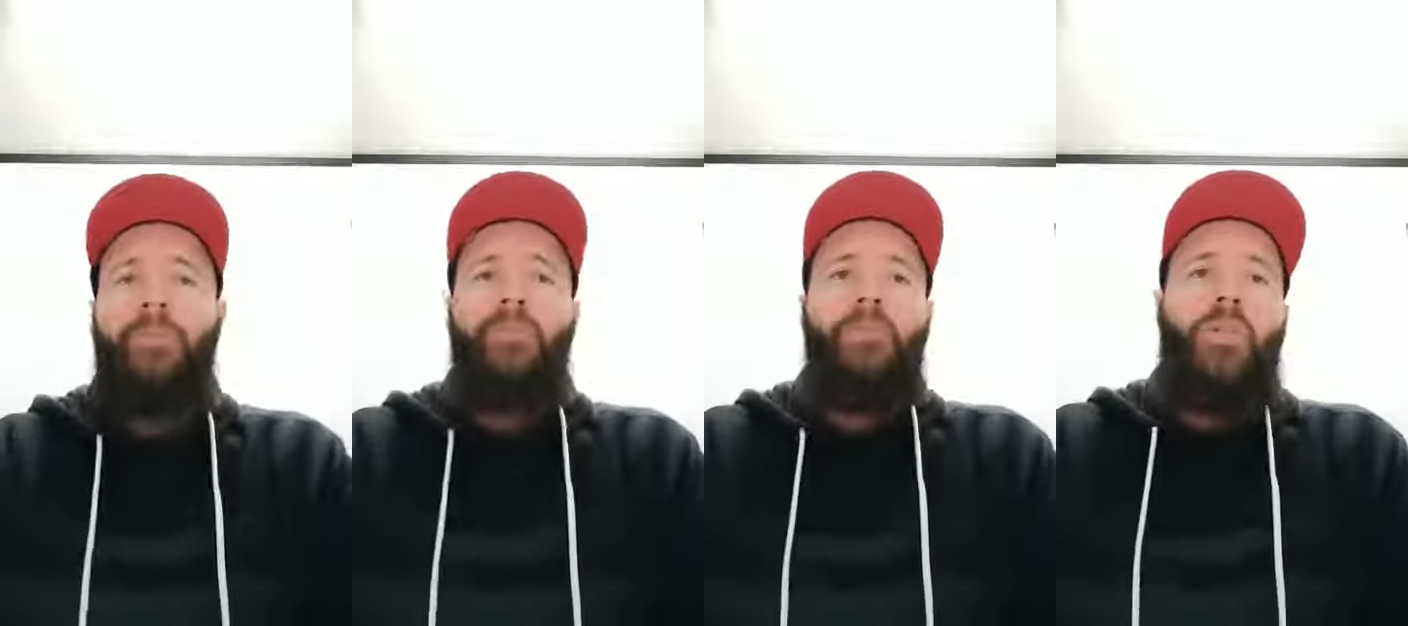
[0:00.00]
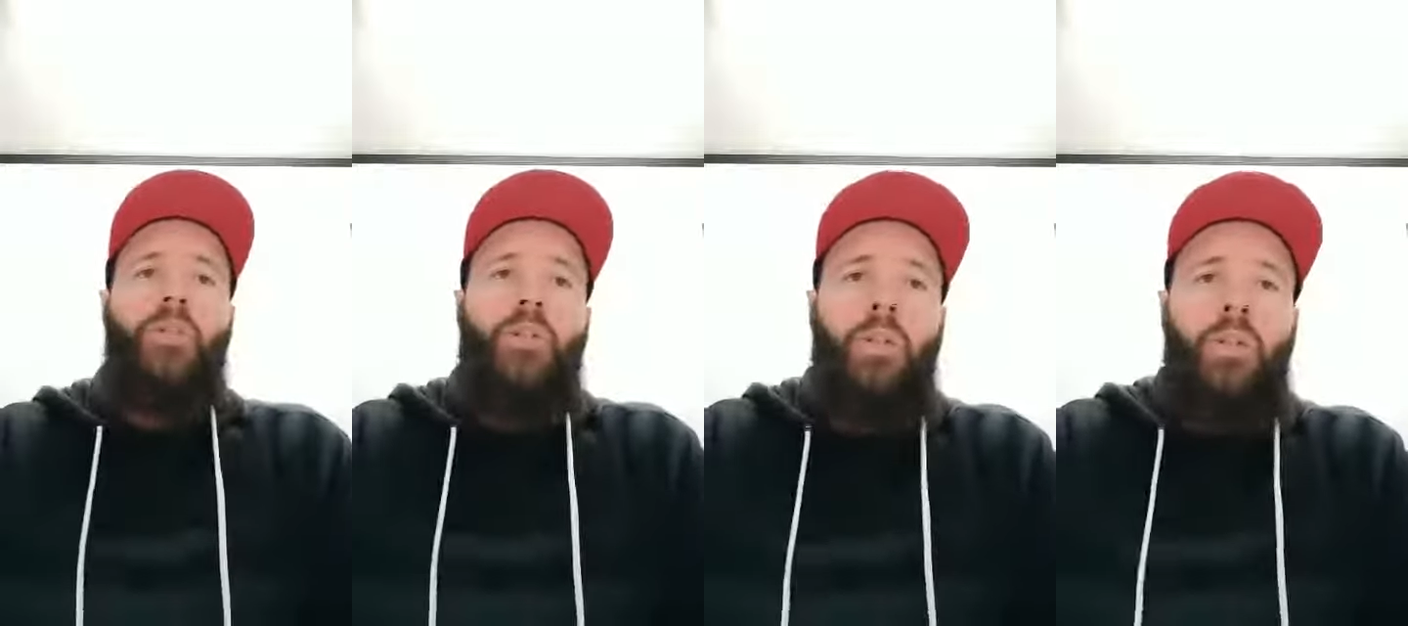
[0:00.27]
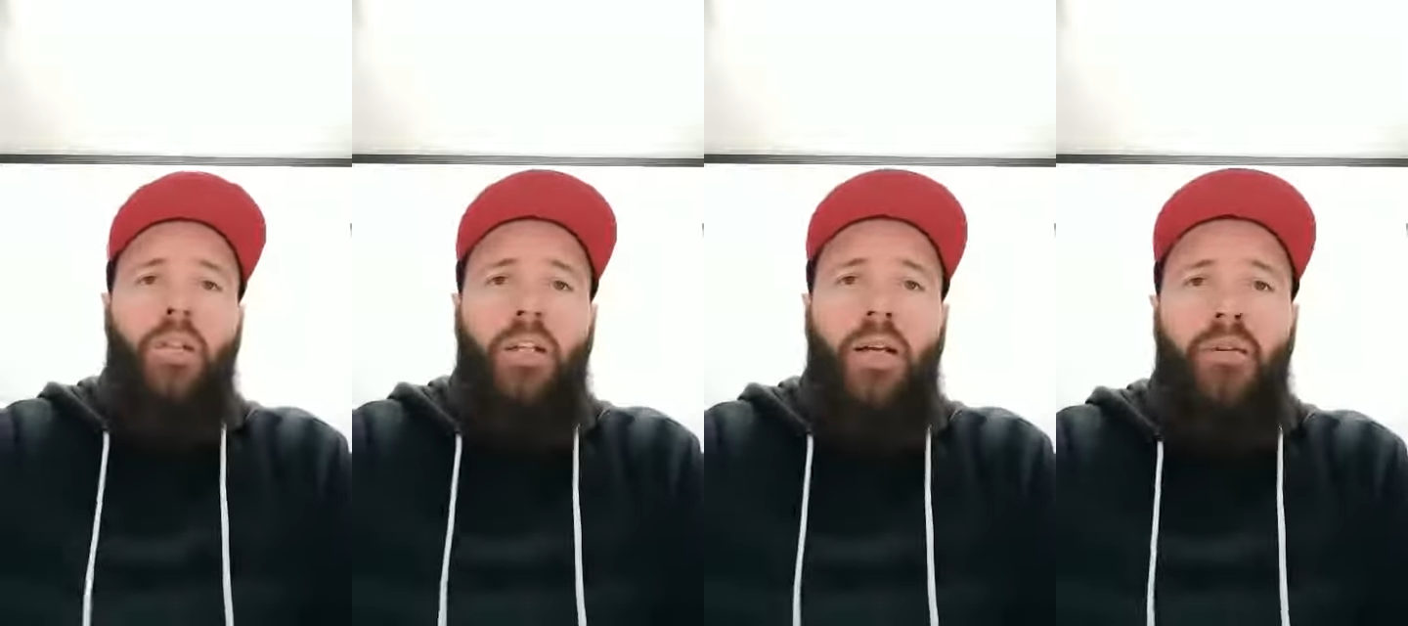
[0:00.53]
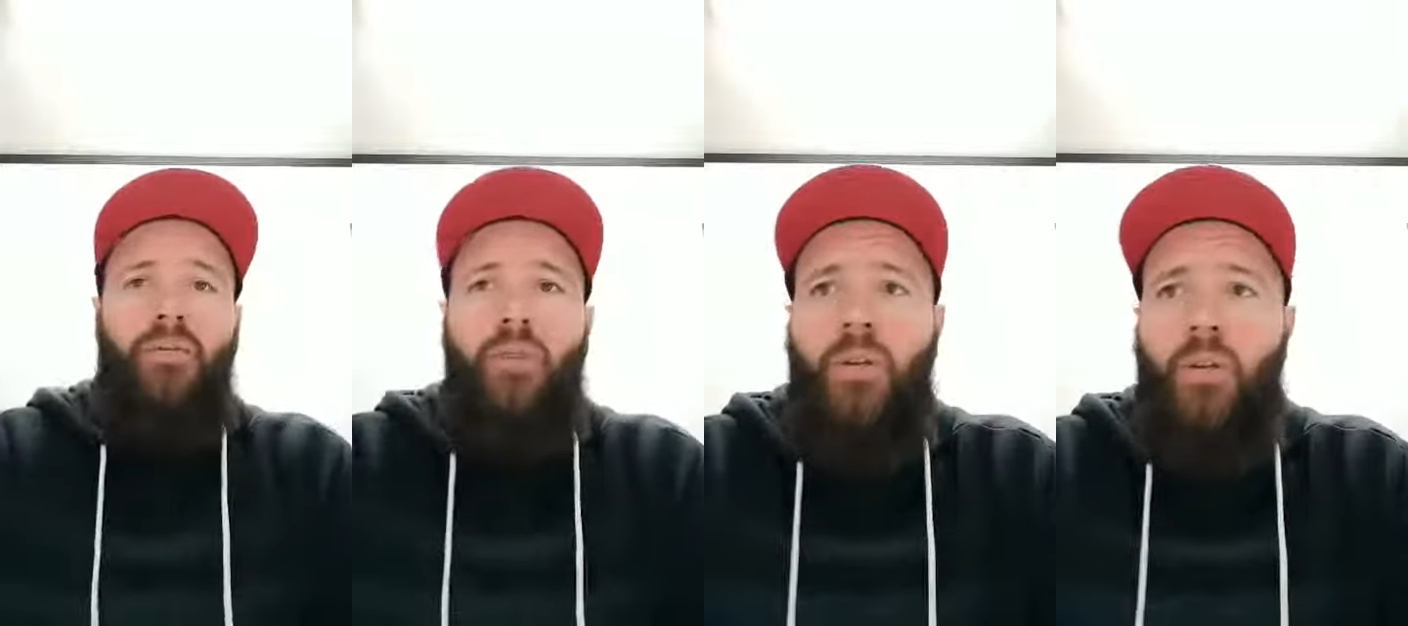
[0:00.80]
So I did
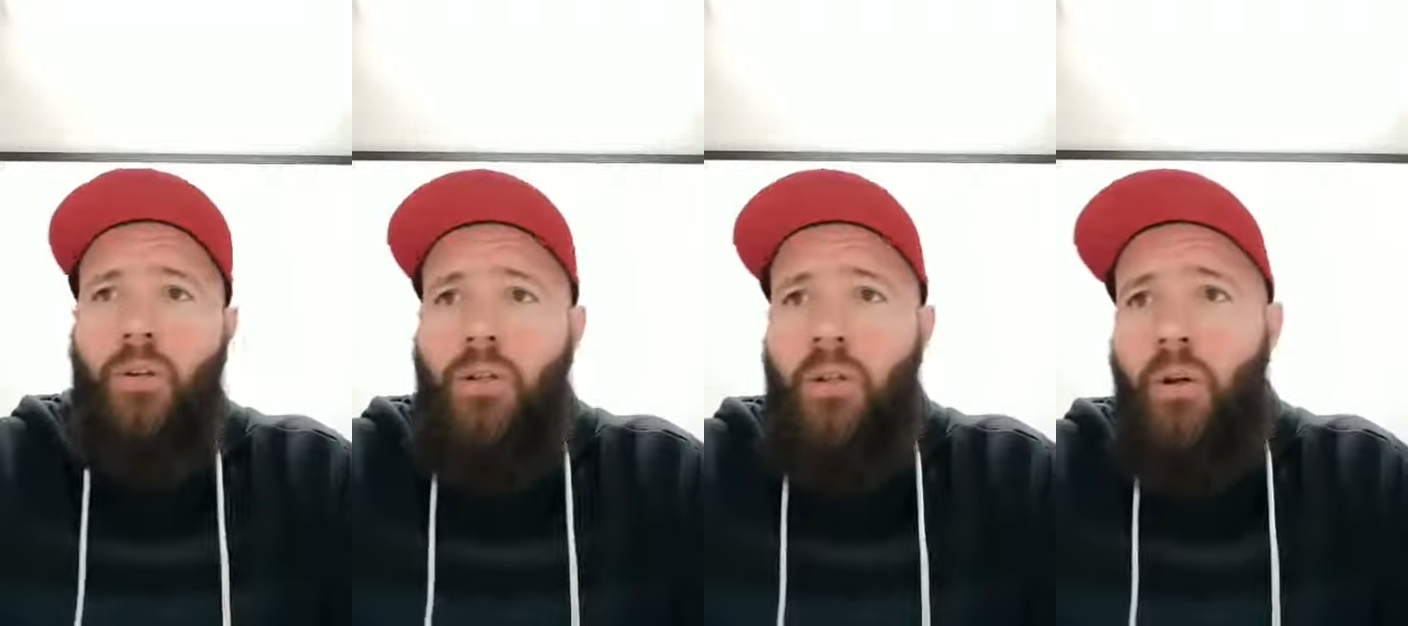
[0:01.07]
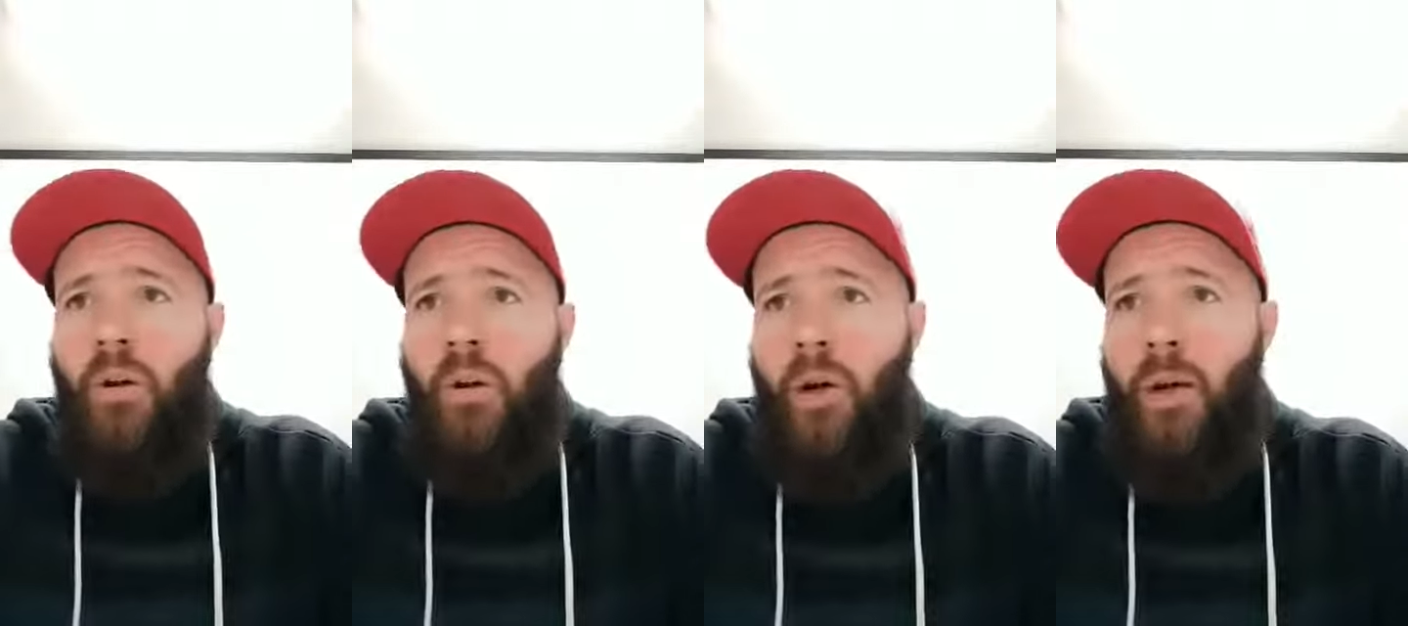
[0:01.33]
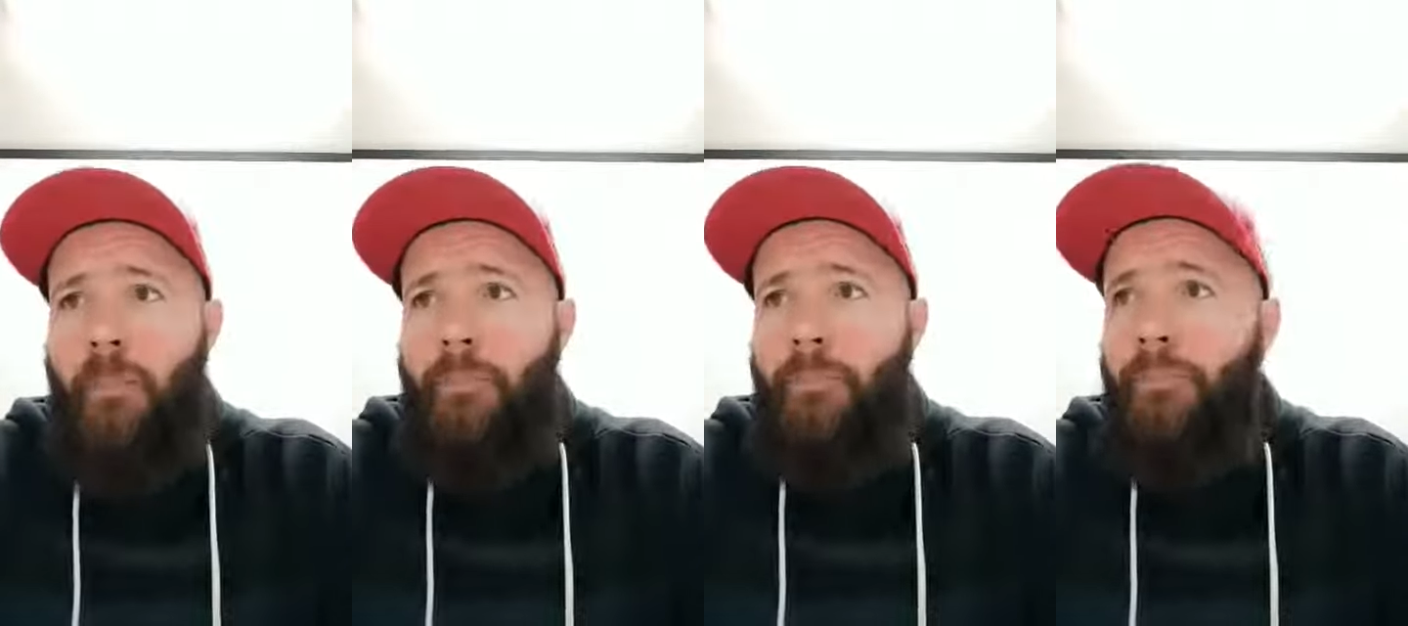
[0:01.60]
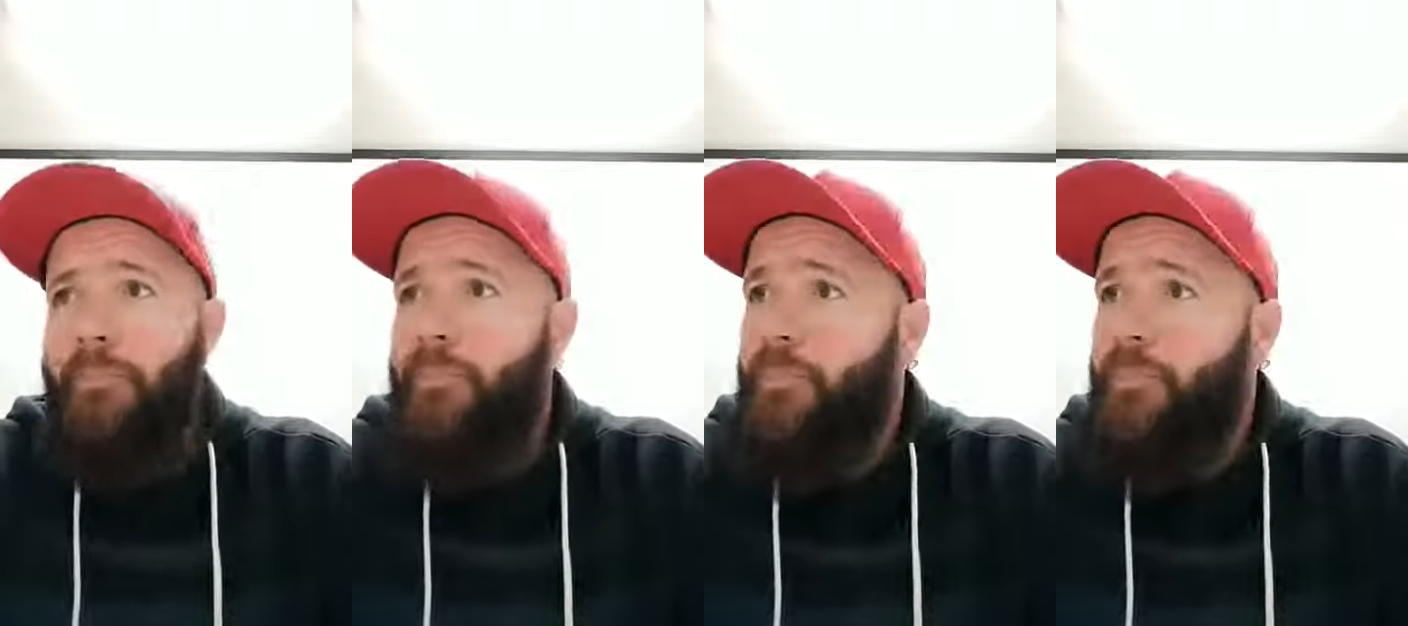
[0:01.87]
that for a long time.